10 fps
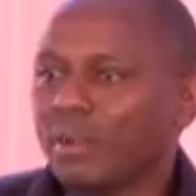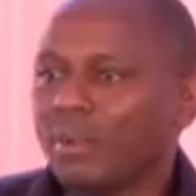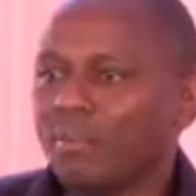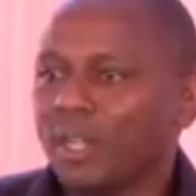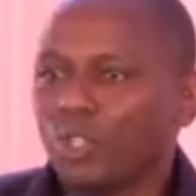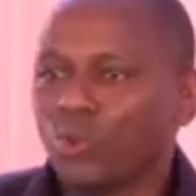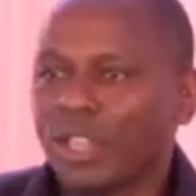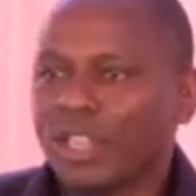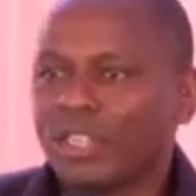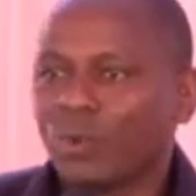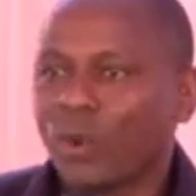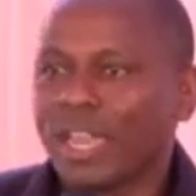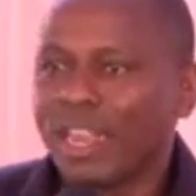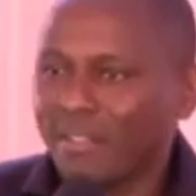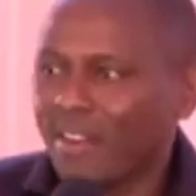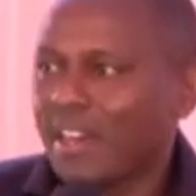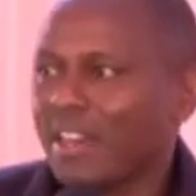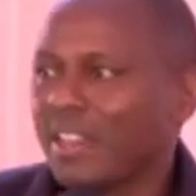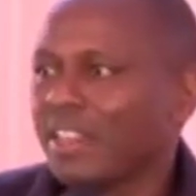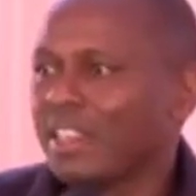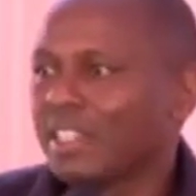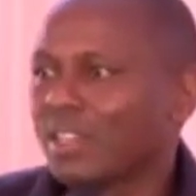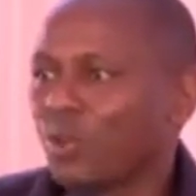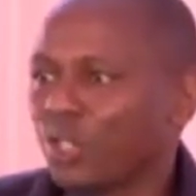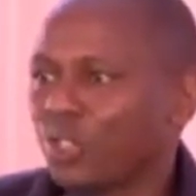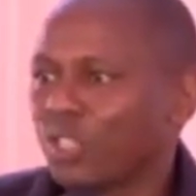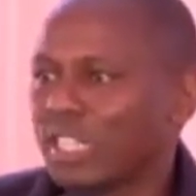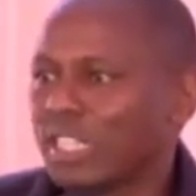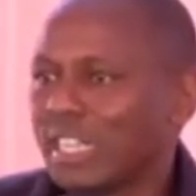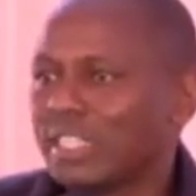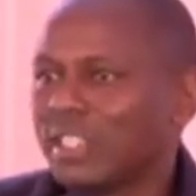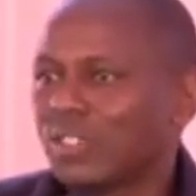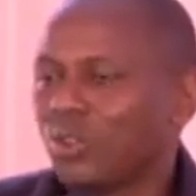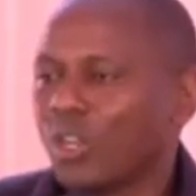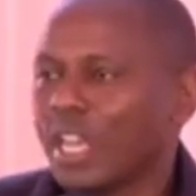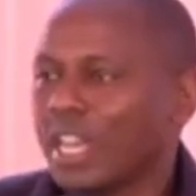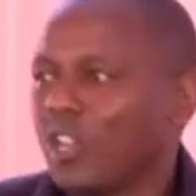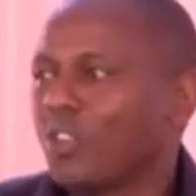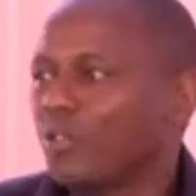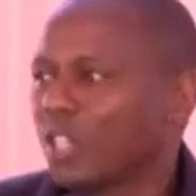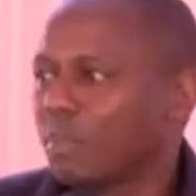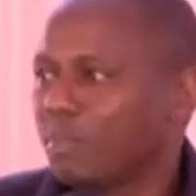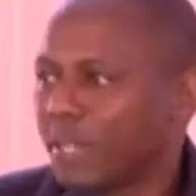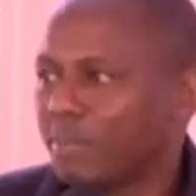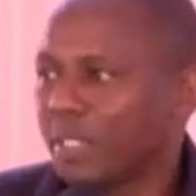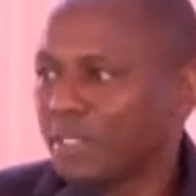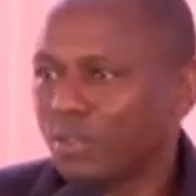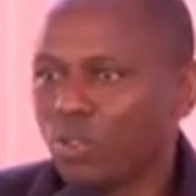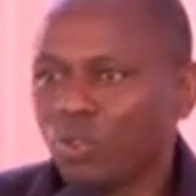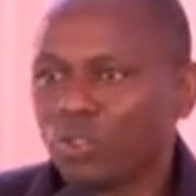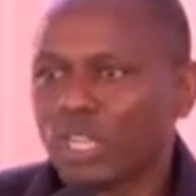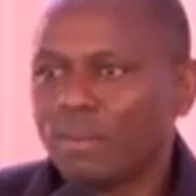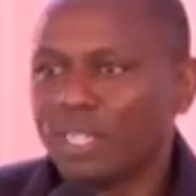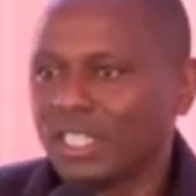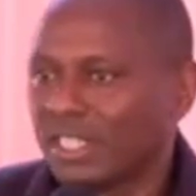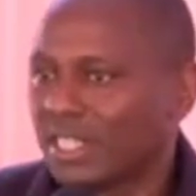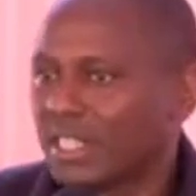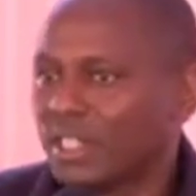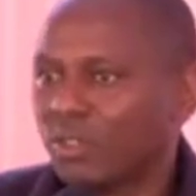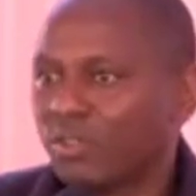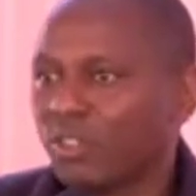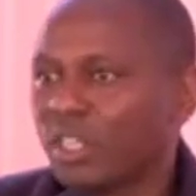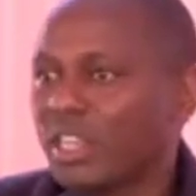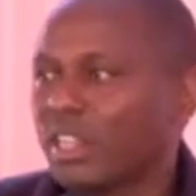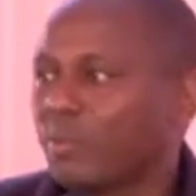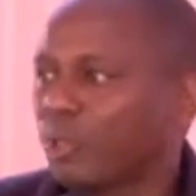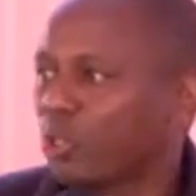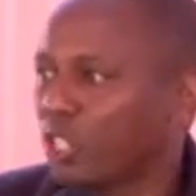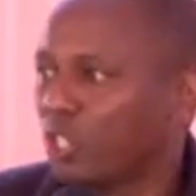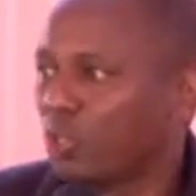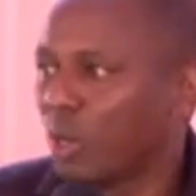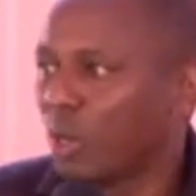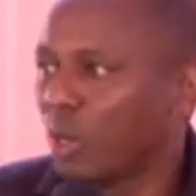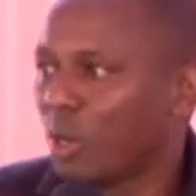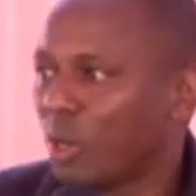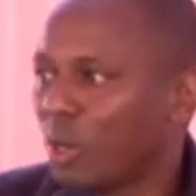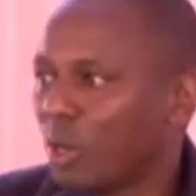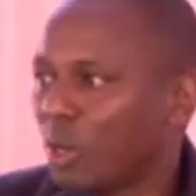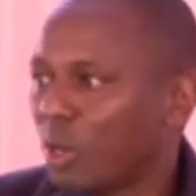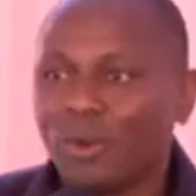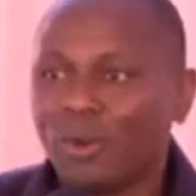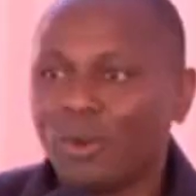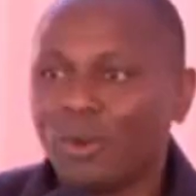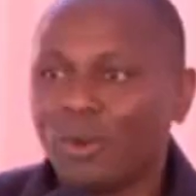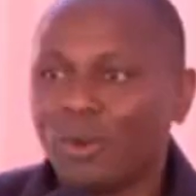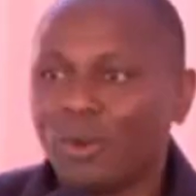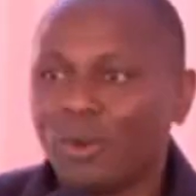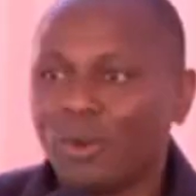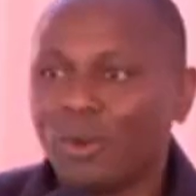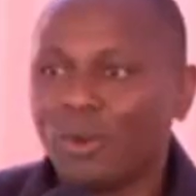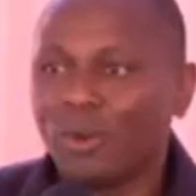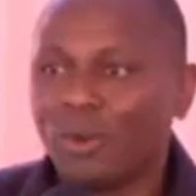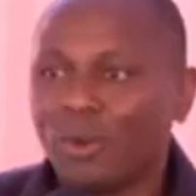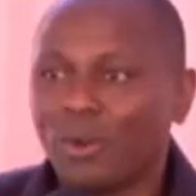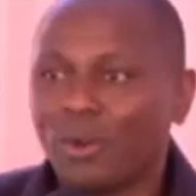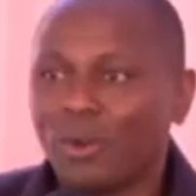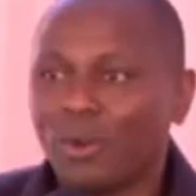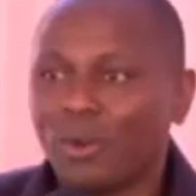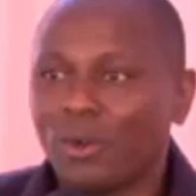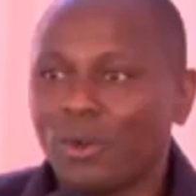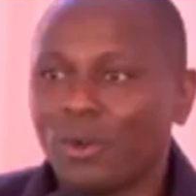make sure that whenever there is a question that touches on any of your departments, for those cabinet secretaries who have not had the opportunity to appear before the House, to be able to